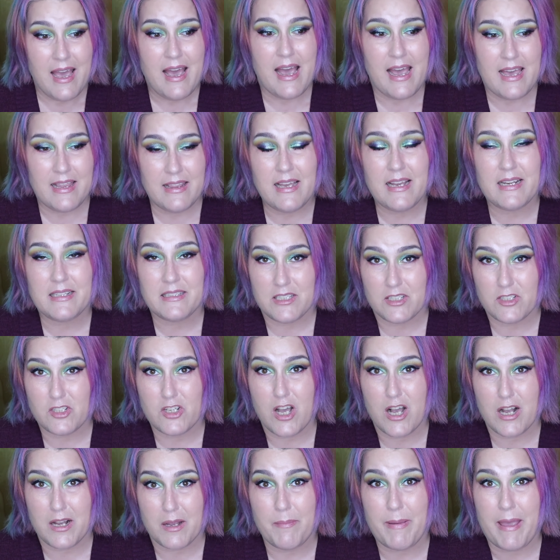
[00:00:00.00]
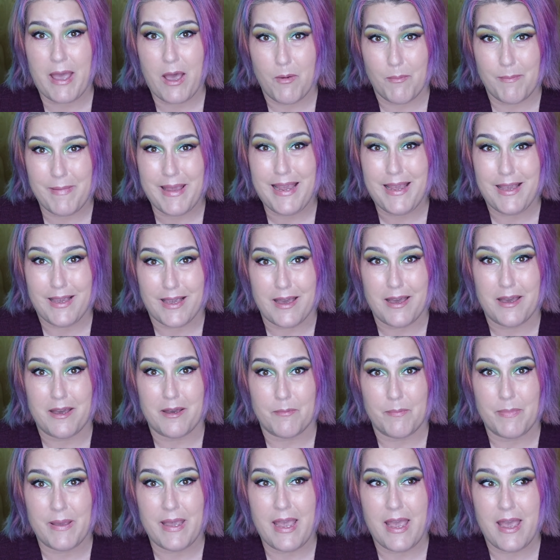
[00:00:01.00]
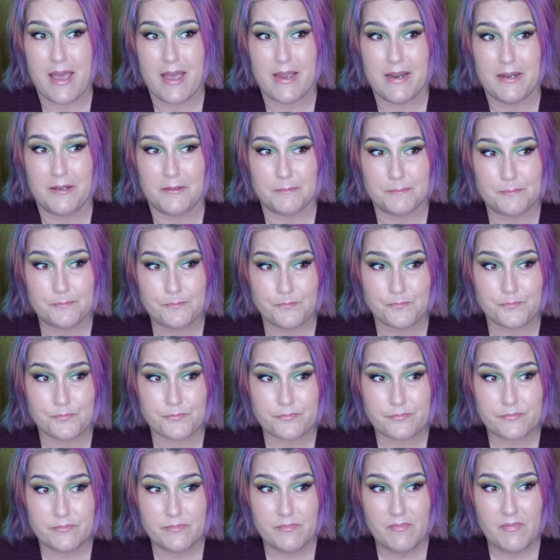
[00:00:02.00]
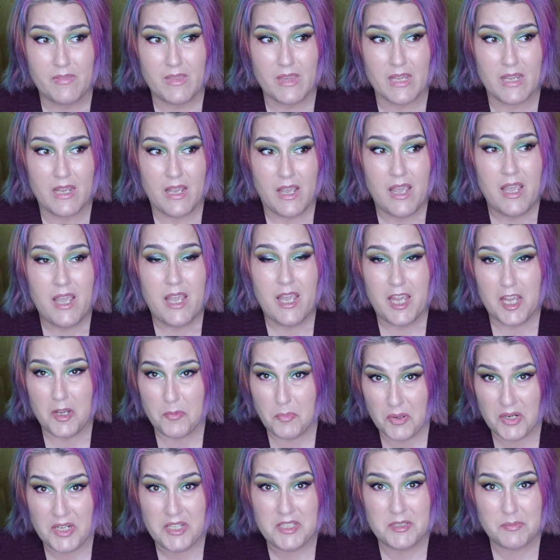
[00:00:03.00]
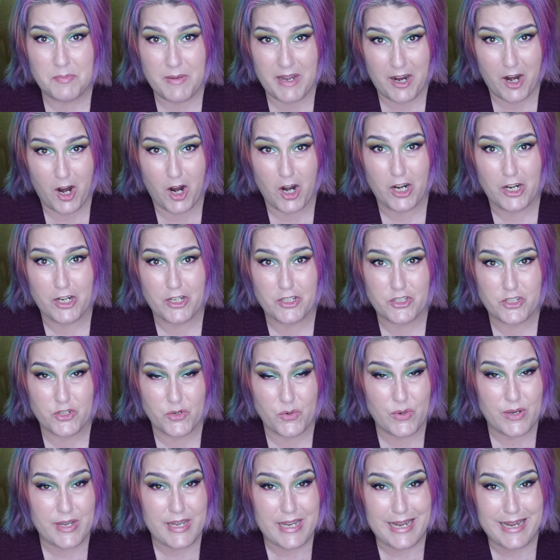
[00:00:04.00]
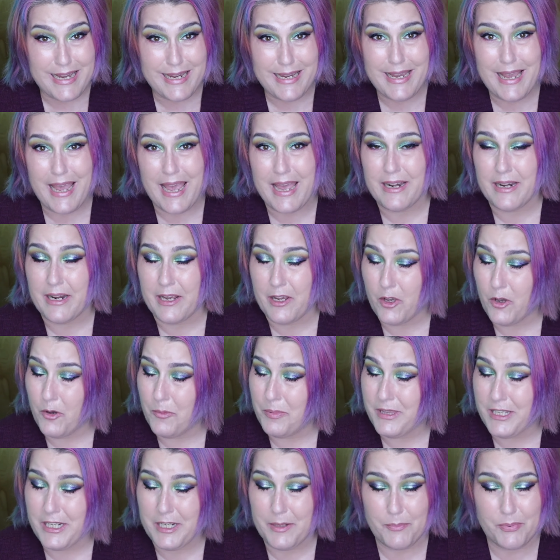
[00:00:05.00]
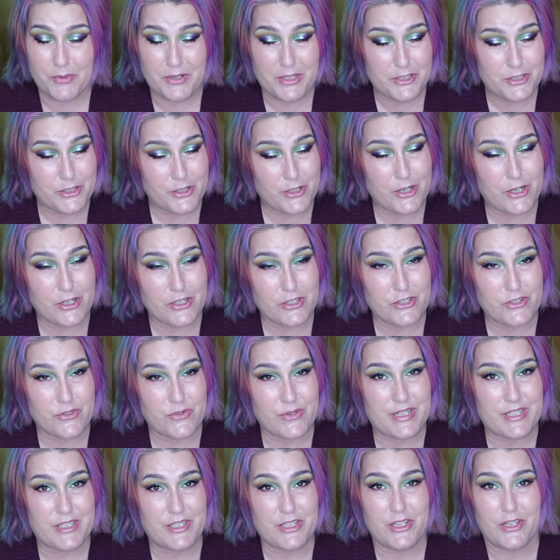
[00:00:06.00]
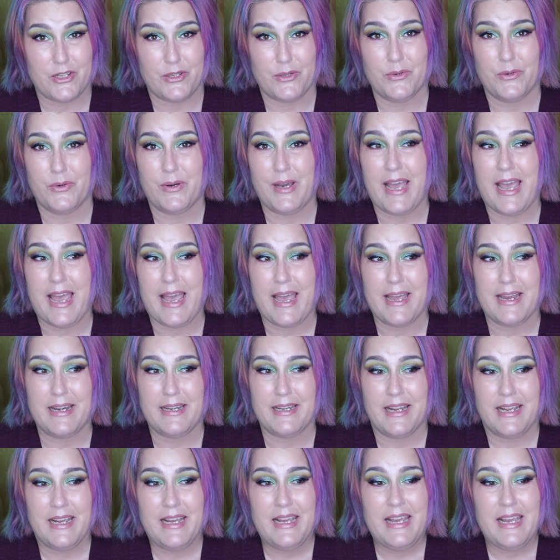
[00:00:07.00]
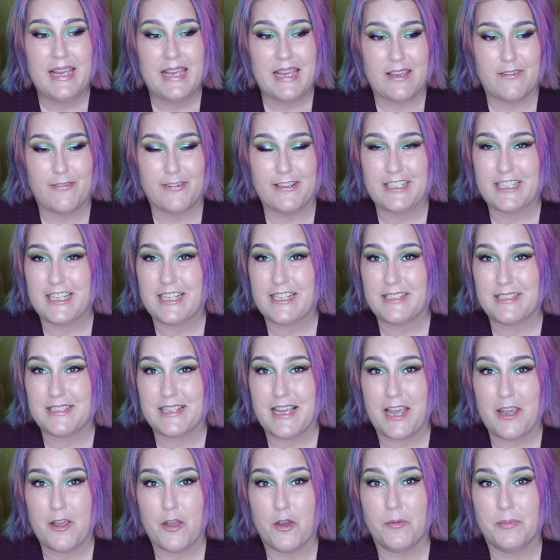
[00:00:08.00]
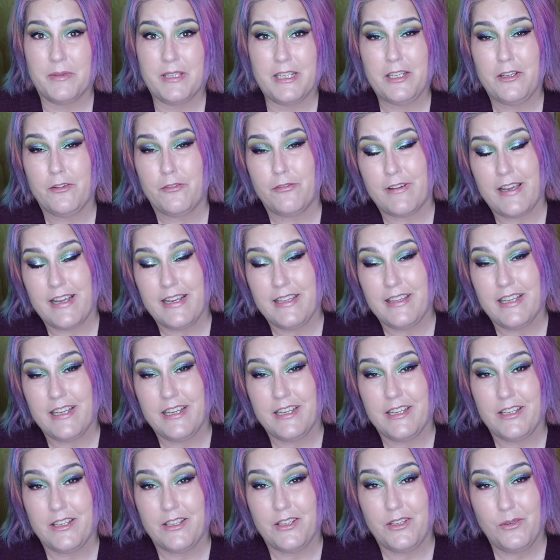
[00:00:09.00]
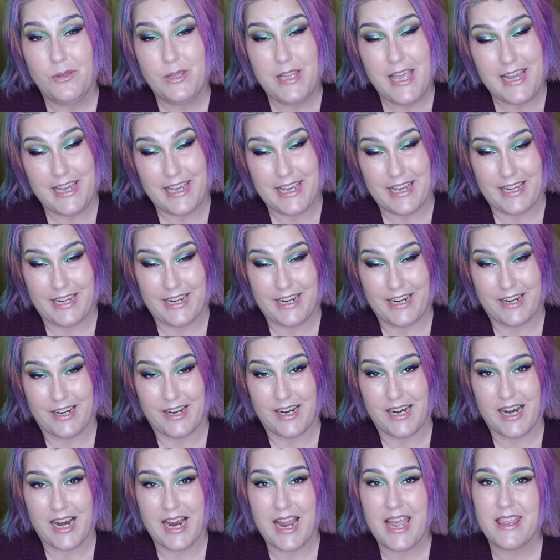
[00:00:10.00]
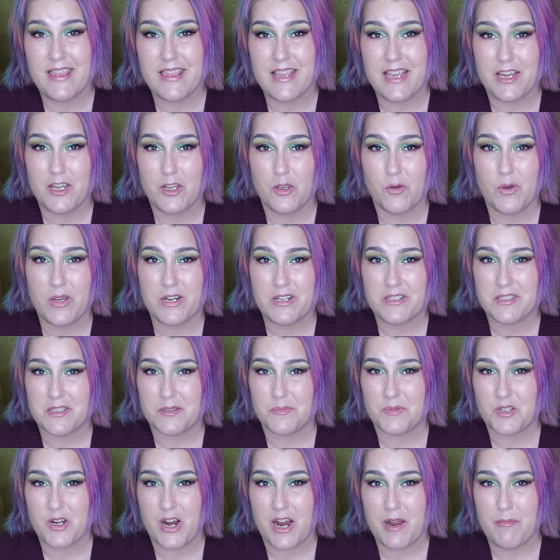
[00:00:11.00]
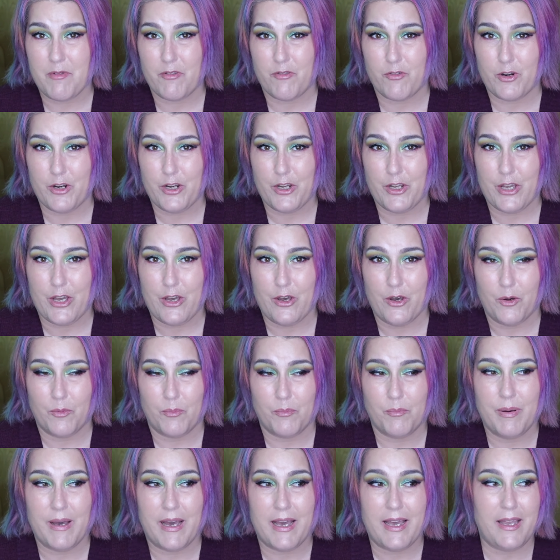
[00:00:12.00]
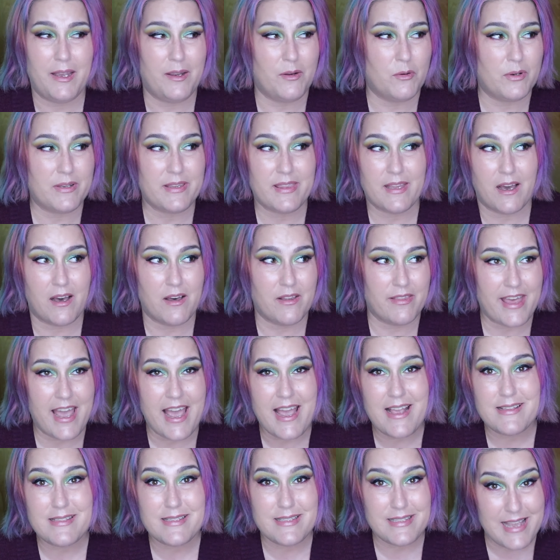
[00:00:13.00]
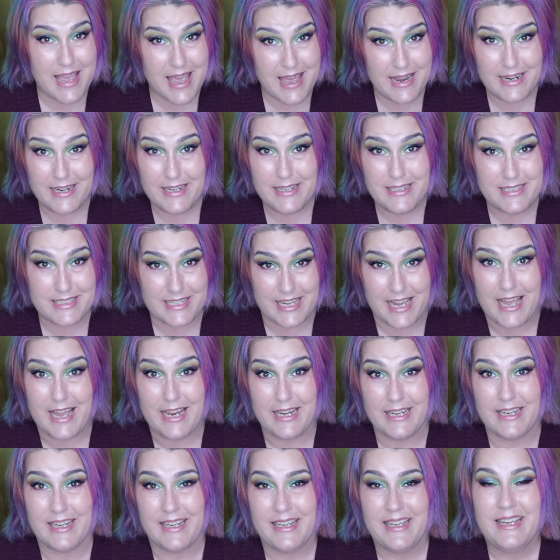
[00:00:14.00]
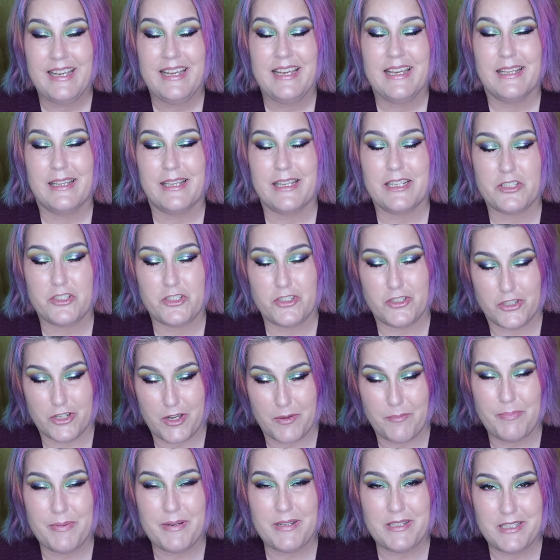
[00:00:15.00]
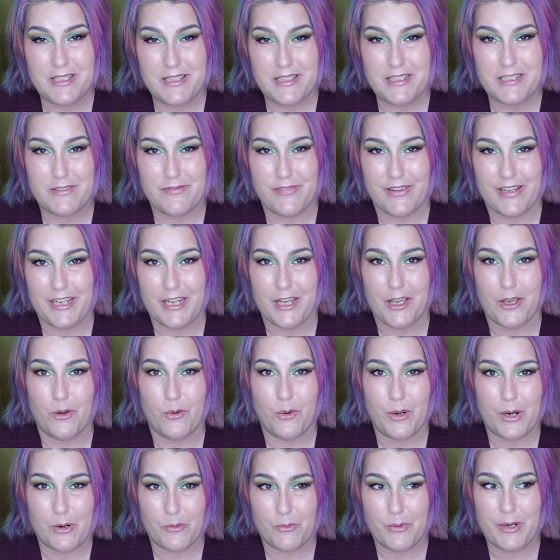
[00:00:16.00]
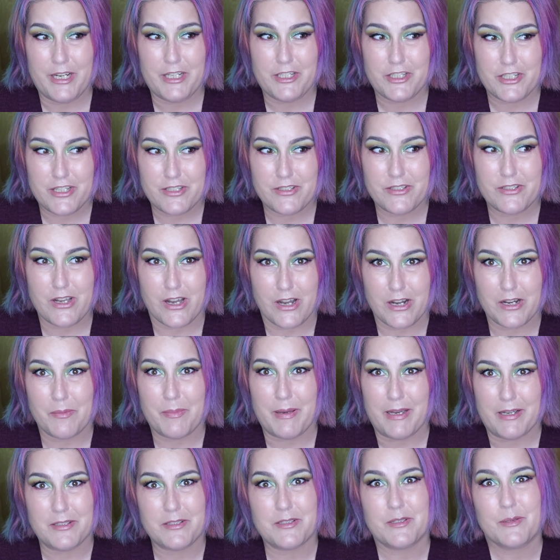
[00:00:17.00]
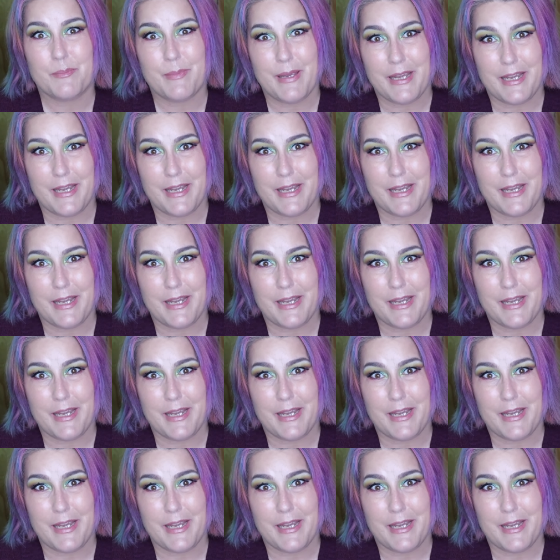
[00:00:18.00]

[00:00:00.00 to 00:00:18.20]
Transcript: I like to talk about makeup. And it brings my heart joy, and I hope that it brings your heart joy too. And if it does, I hope that you find that you like it here and that you'll want to subscribe before you go. But with all that said and done, let's jump into this video where we just talk about some